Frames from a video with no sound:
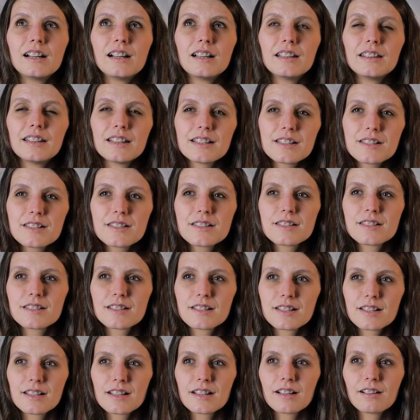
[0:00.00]
this
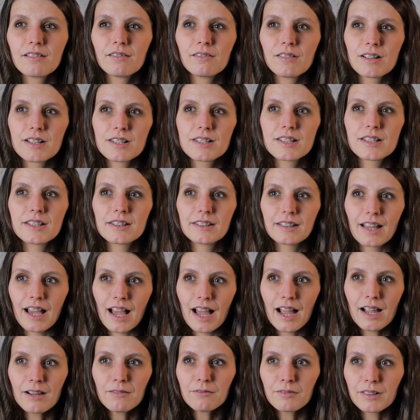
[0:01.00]
was the
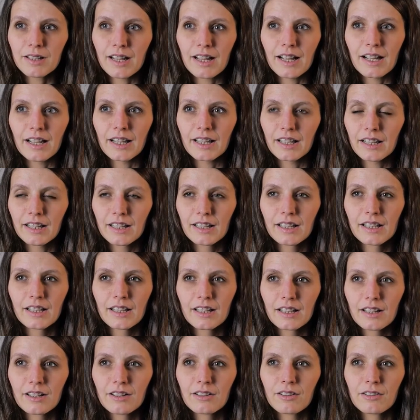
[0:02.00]
time when I
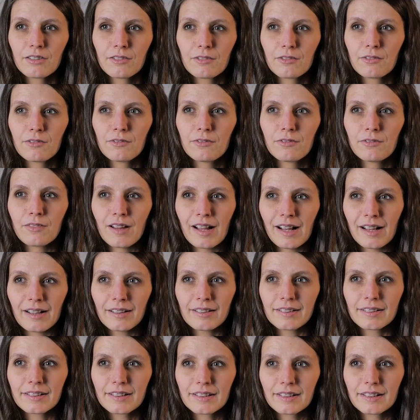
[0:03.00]

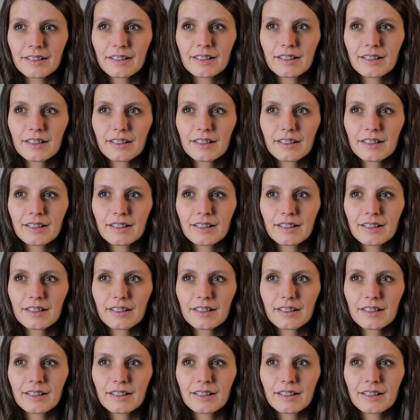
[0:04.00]
felt